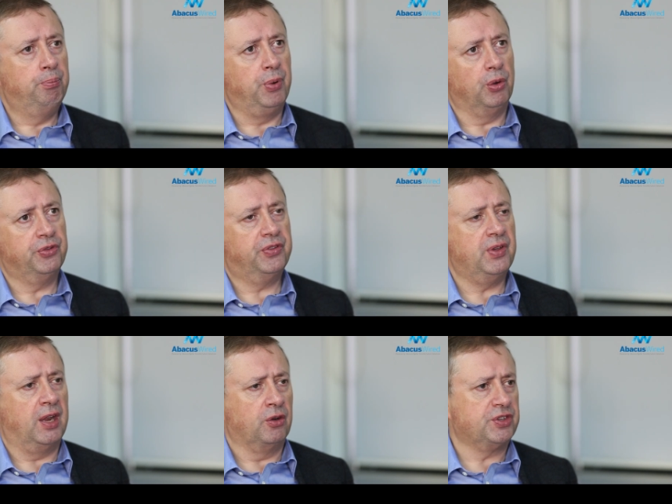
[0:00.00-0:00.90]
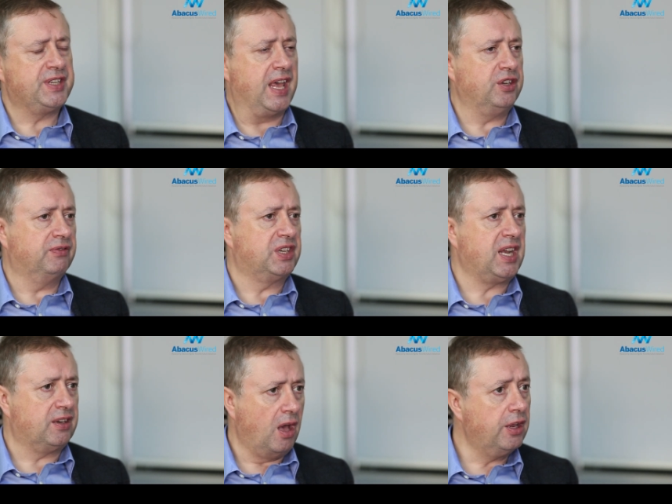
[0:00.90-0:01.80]
both an understanding of the
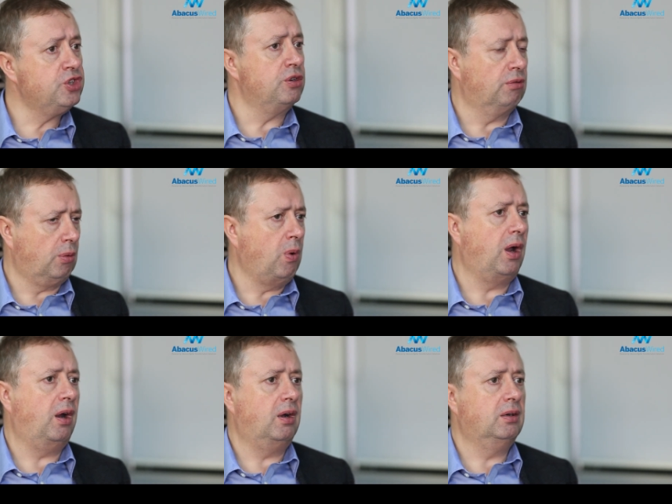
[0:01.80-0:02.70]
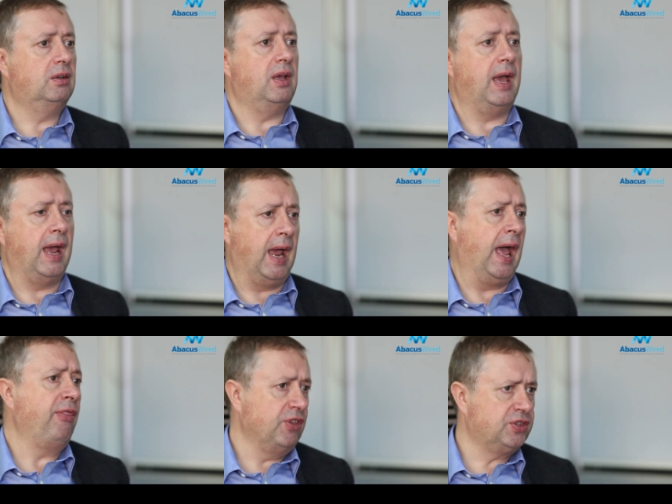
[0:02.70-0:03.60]
technology you require
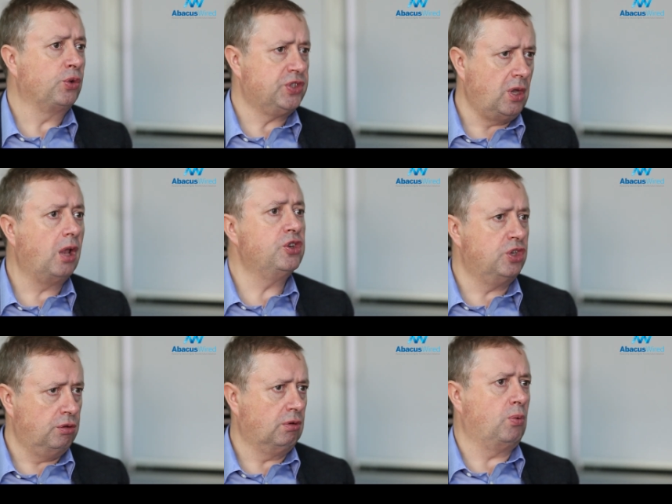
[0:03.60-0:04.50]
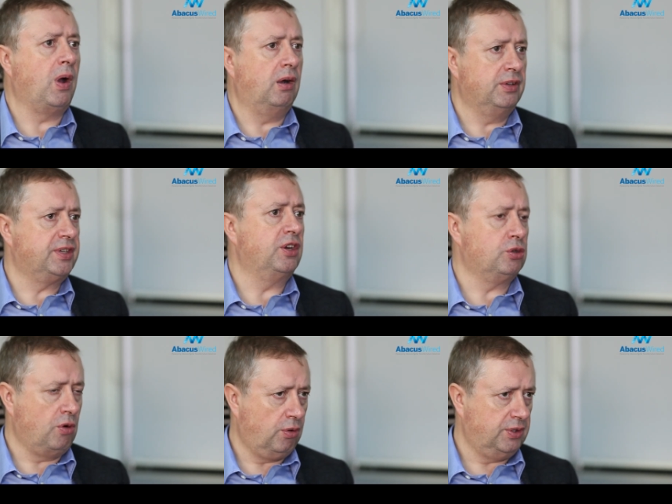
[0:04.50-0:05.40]
and the sociology you require
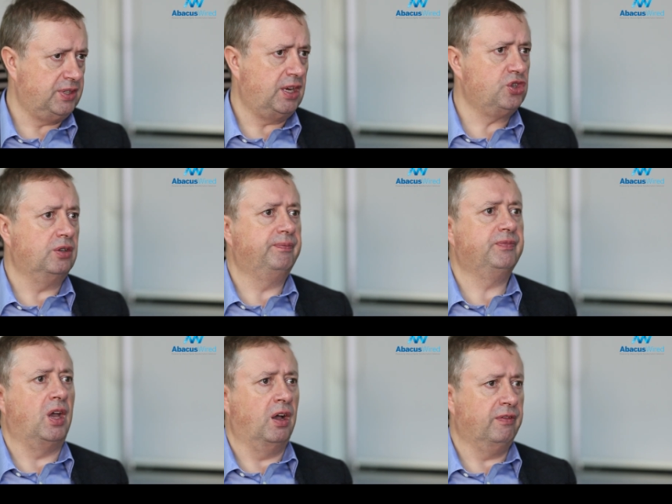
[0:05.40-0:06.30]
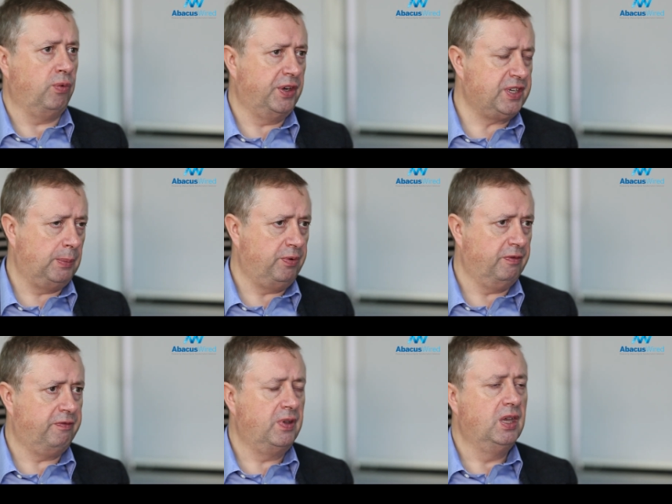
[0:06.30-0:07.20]
inside your organization, of what type
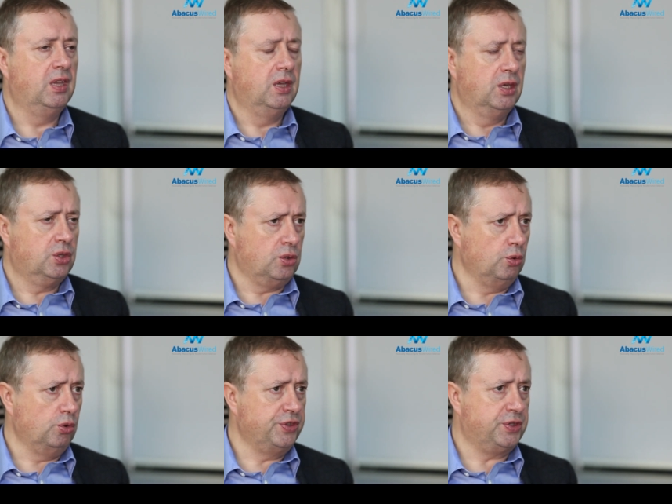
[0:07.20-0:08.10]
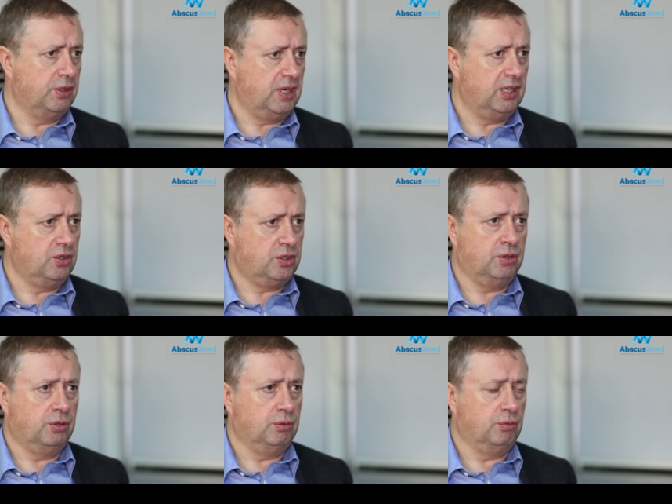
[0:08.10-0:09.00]
of tools do you need
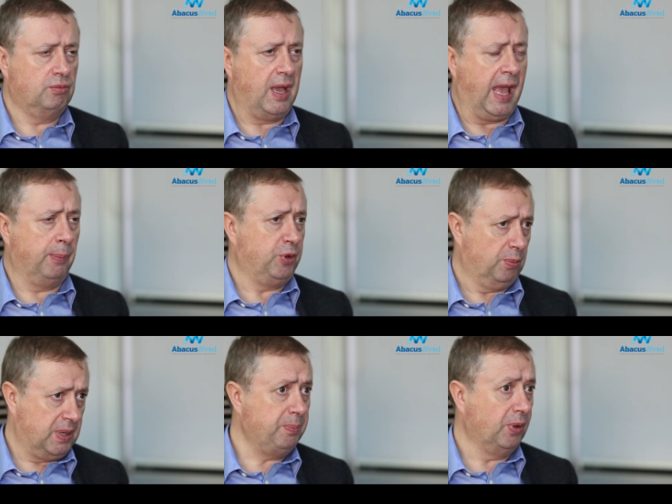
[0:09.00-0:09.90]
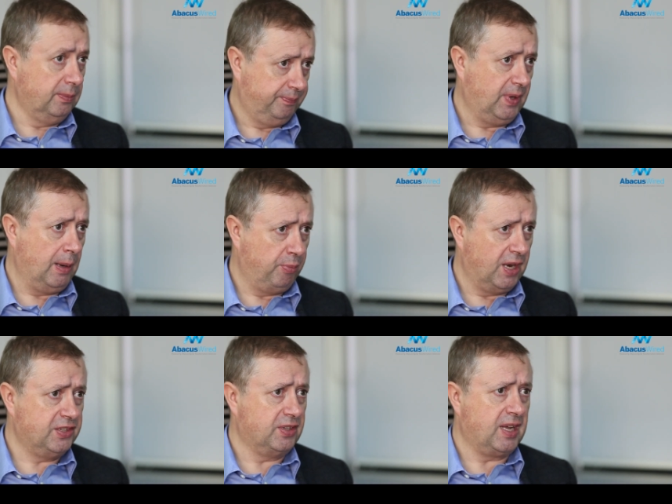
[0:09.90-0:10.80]
to help your people
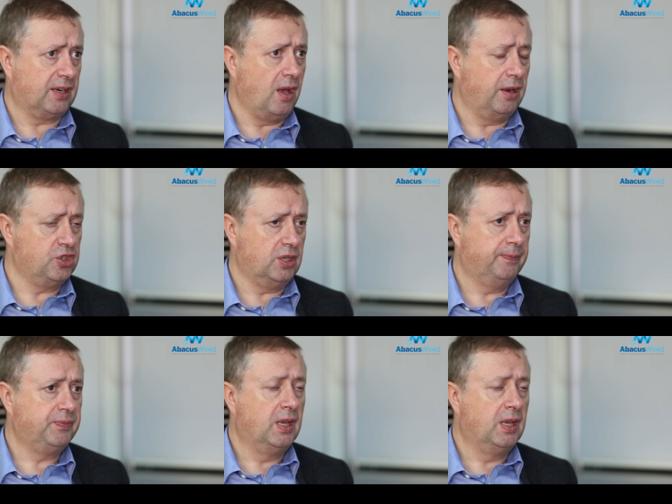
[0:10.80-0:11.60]
embrace the technology.